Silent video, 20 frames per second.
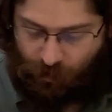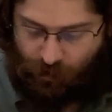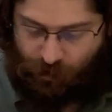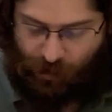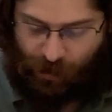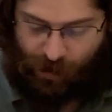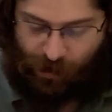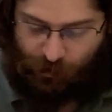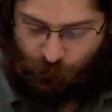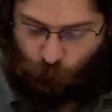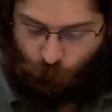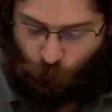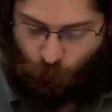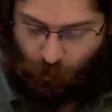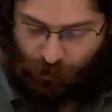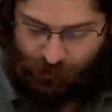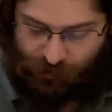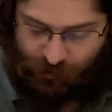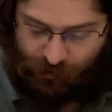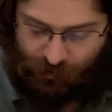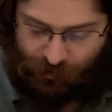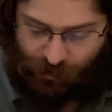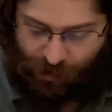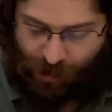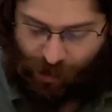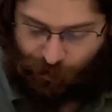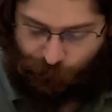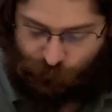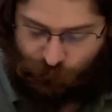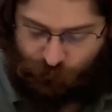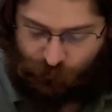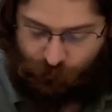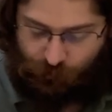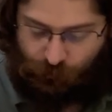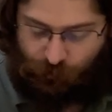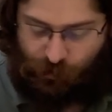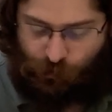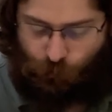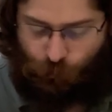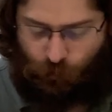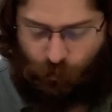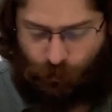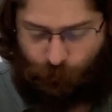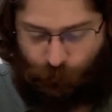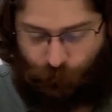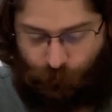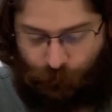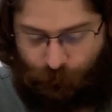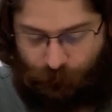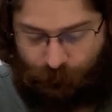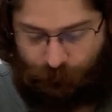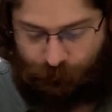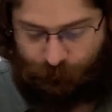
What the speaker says: that wasn't absolutely horrible.